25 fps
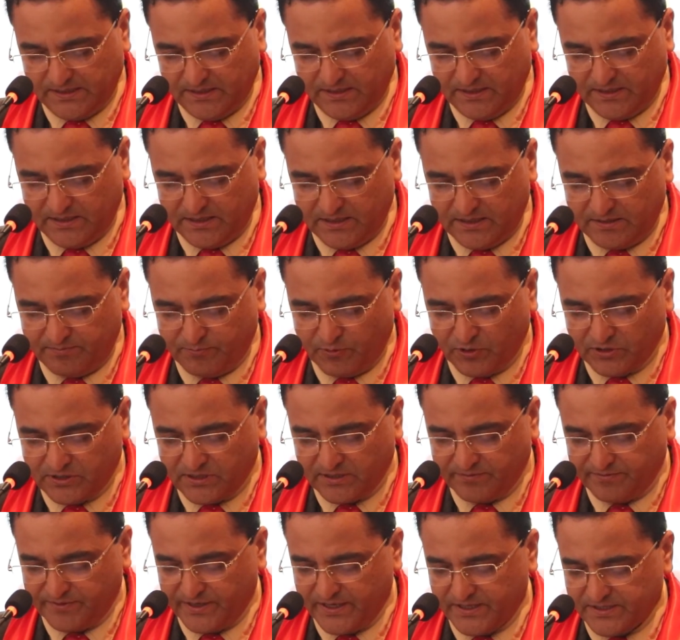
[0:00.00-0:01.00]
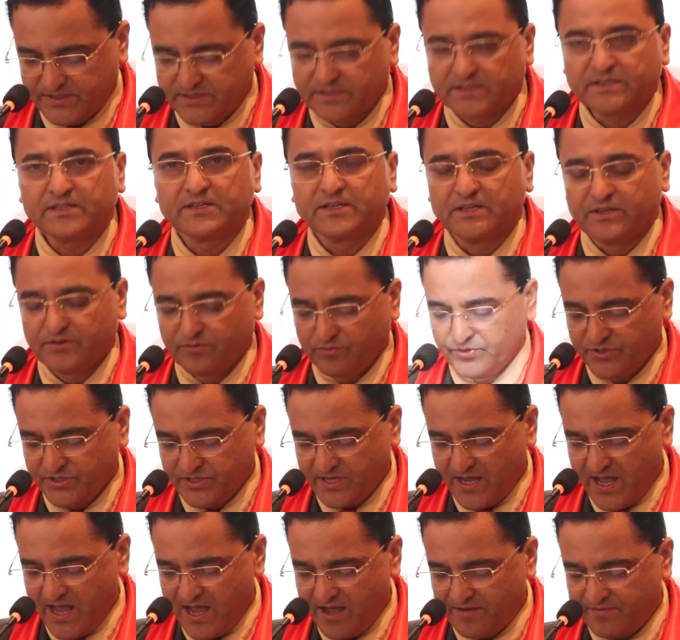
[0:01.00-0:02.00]
uh, both of nations,
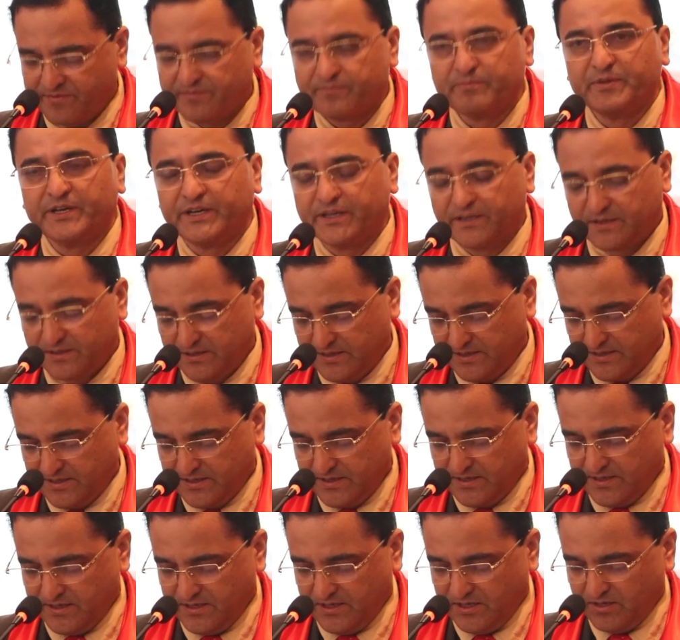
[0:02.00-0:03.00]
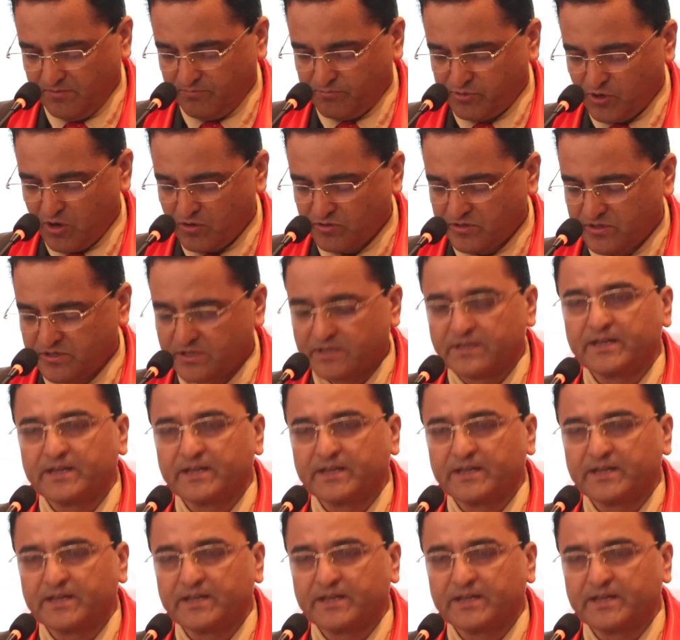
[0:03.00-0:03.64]
which have been brought